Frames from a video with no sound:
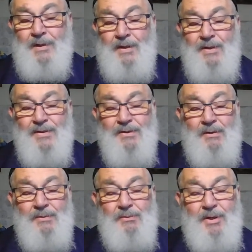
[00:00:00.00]
in the
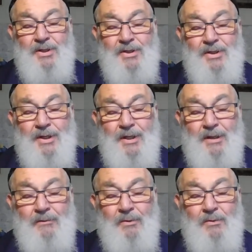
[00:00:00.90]
scripture reading today,
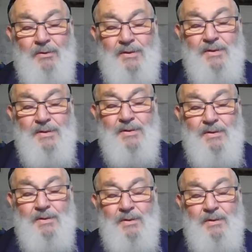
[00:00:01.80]
of
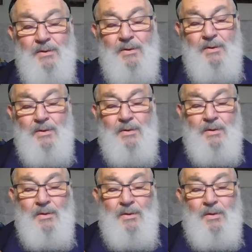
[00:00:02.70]
course,
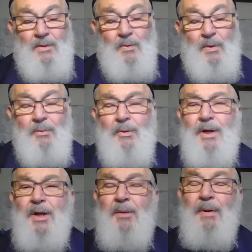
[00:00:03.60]
we
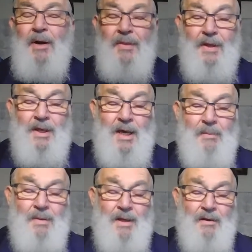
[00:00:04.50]
read about the
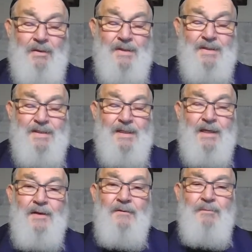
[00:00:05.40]
coming of the
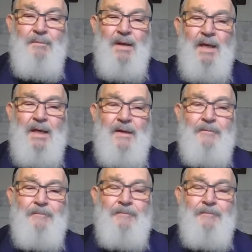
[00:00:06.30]
Son of Man,